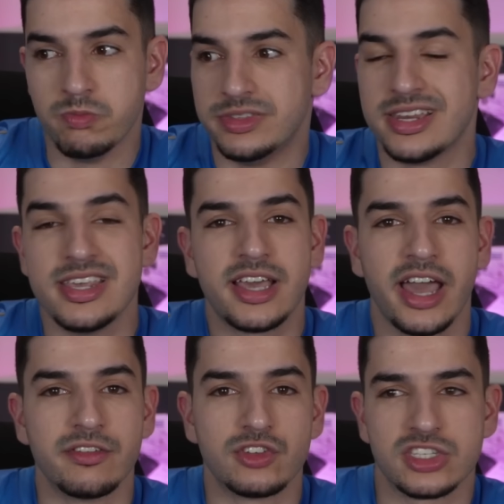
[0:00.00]
Did he kind
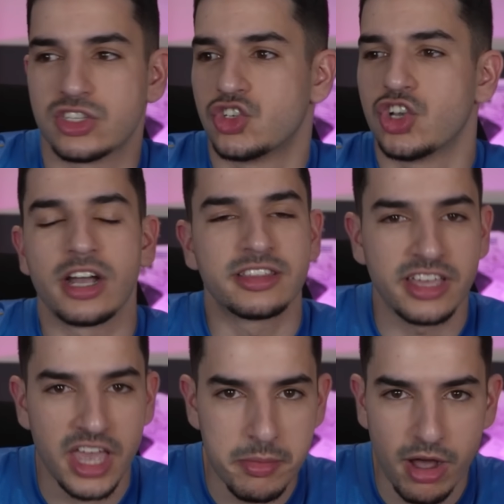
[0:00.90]
of just chalk the
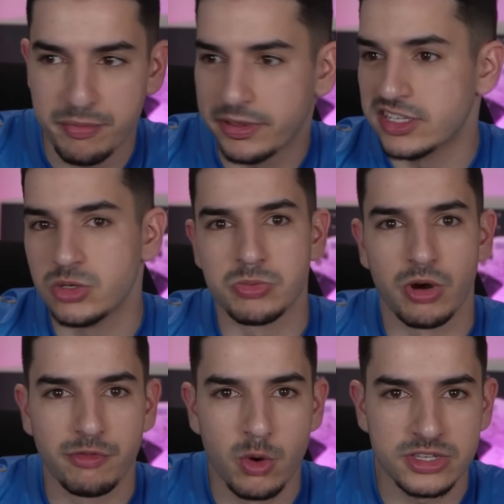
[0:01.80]
game off because he was more
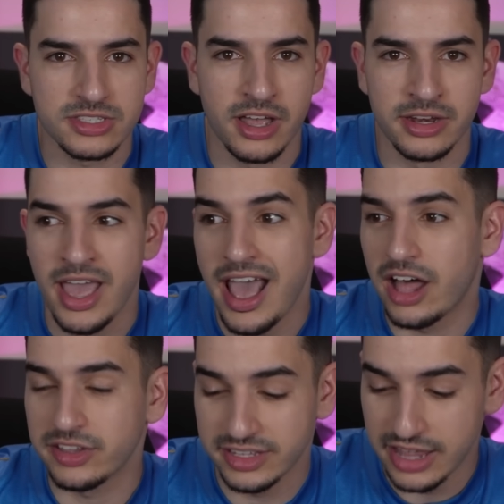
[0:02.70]
focused on Al
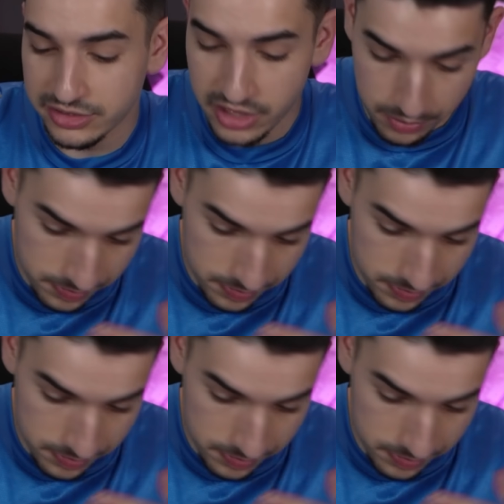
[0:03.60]
Hilal? Now,